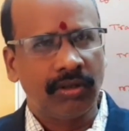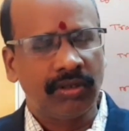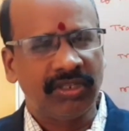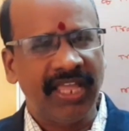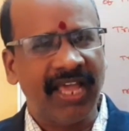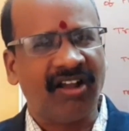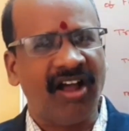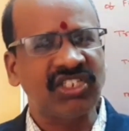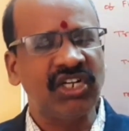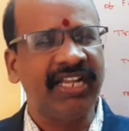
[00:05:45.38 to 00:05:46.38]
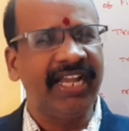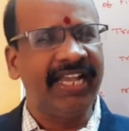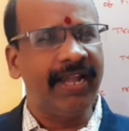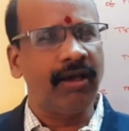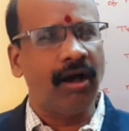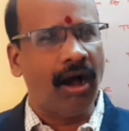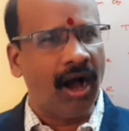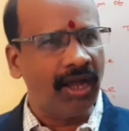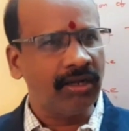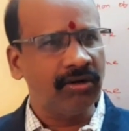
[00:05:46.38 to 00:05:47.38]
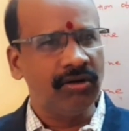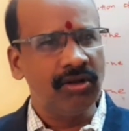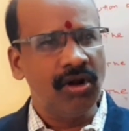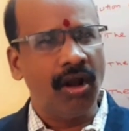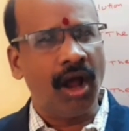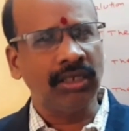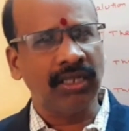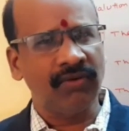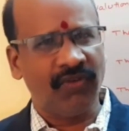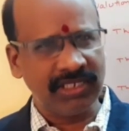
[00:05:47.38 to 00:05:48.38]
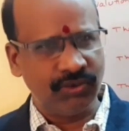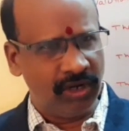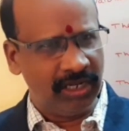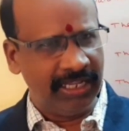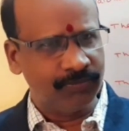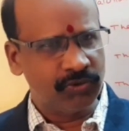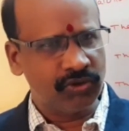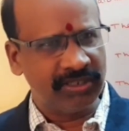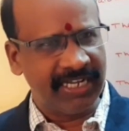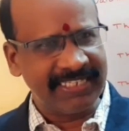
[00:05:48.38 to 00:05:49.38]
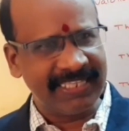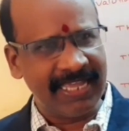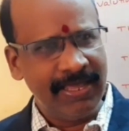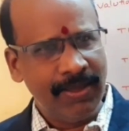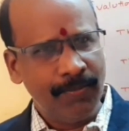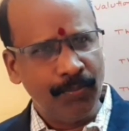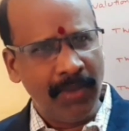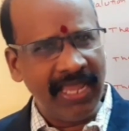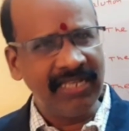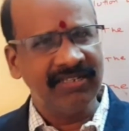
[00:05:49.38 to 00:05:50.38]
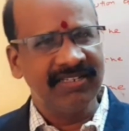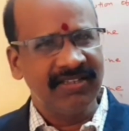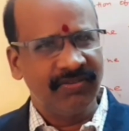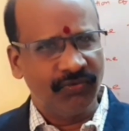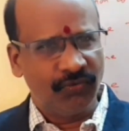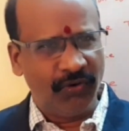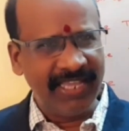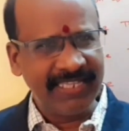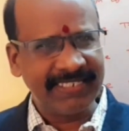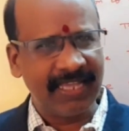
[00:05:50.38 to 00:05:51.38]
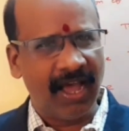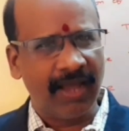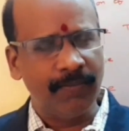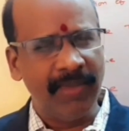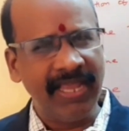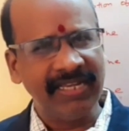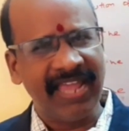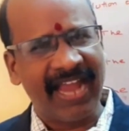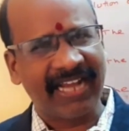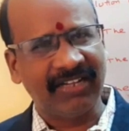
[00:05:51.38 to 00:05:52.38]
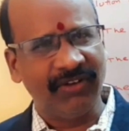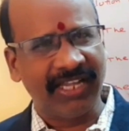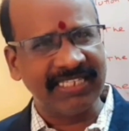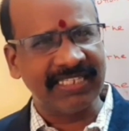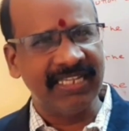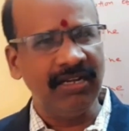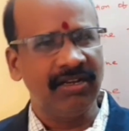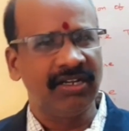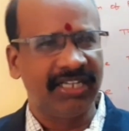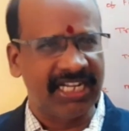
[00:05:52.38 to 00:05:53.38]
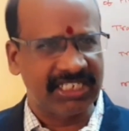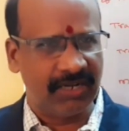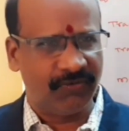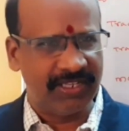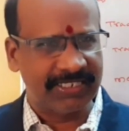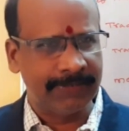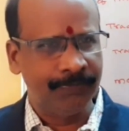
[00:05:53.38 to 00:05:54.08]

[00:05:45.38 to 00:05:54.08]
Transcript: they are concentrated on long-term funds only. So that is the main phase or main activities in traditional phase.